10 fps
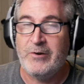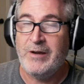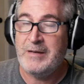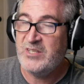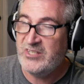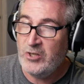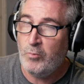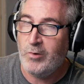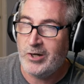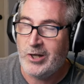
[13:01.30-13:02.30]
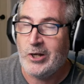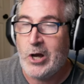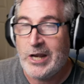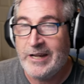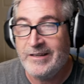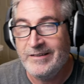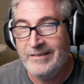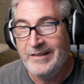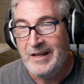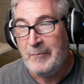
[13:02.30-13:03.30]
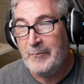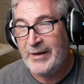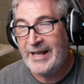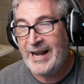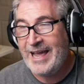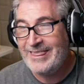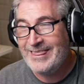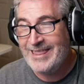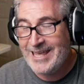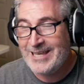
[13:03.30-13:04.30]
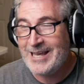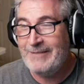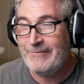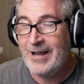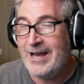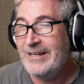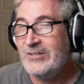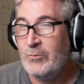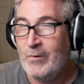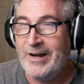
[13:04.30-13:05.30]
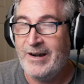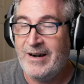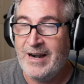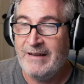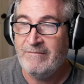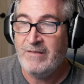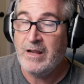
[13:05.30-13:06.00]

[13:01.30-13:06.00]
I'm still working on it, but I think I've got it to where I